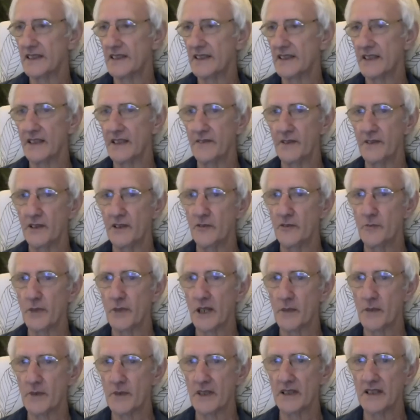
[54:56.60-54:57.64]
if you've
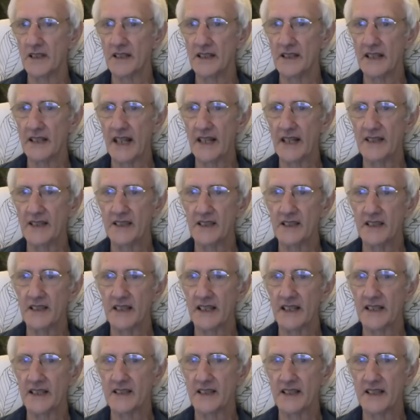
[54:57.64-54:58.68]
permanently ended the
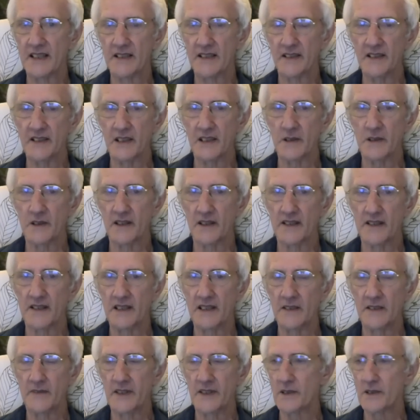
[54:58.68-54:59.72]
idea that you are an
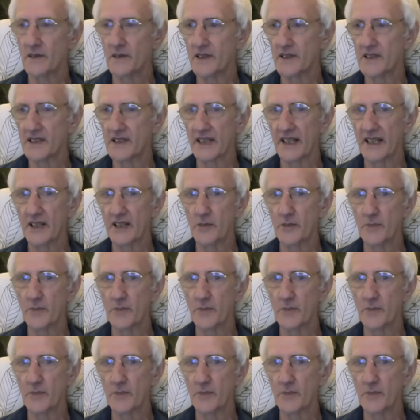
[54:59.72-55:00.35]
individual inside the